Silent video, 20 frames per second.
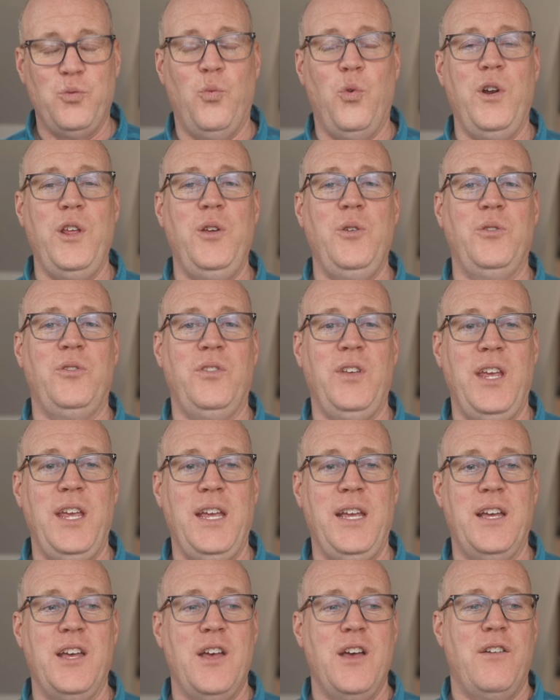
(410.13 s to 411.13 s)
What are you
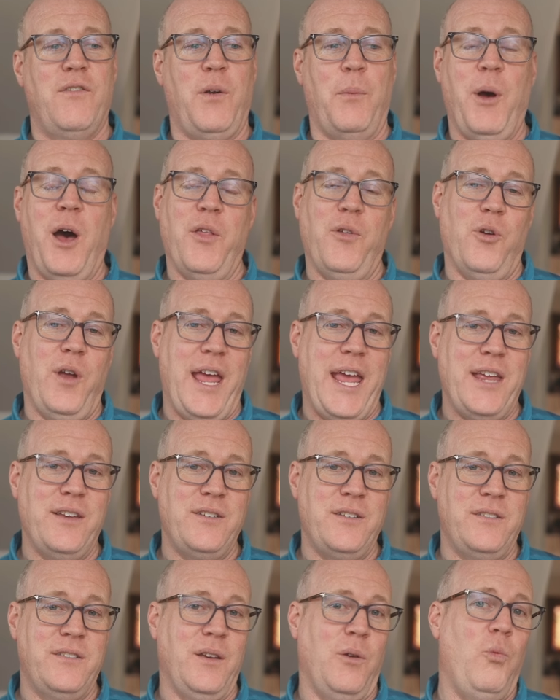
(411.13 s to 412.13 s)
seeing from other agents?